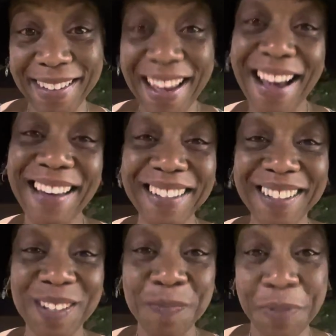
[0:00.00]
got
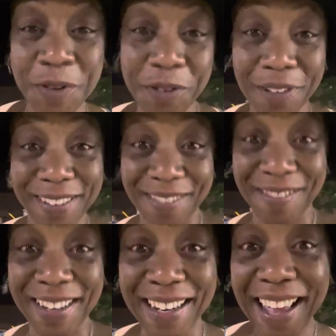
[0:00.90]
computer
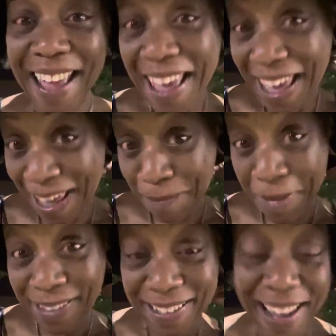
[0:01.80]
literate and
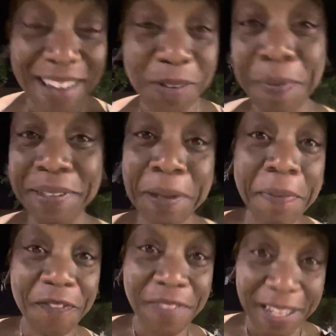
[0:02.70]
my dad opened up
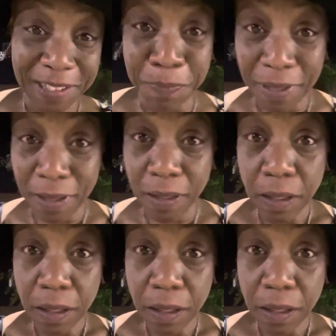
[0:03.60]
a Facebook,